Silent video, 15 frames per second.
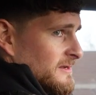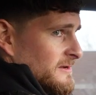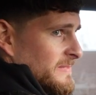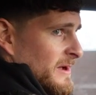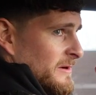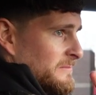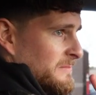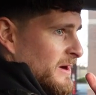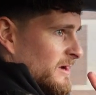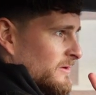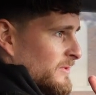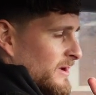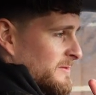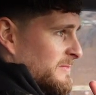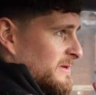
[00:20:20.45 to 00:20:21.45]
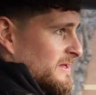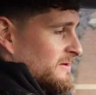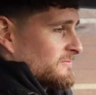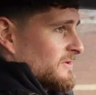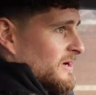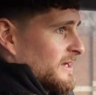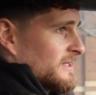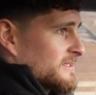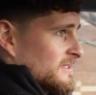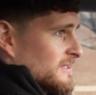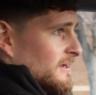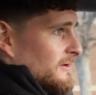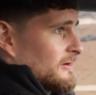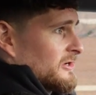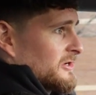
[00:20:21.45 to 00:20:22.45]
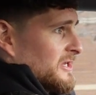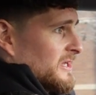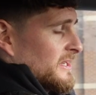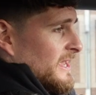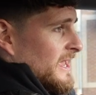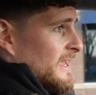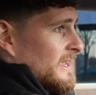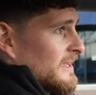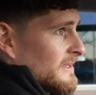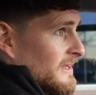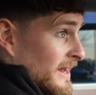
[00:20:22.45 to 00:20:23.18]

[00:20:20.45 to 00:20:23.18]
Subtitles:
about my way being right is I'll look at an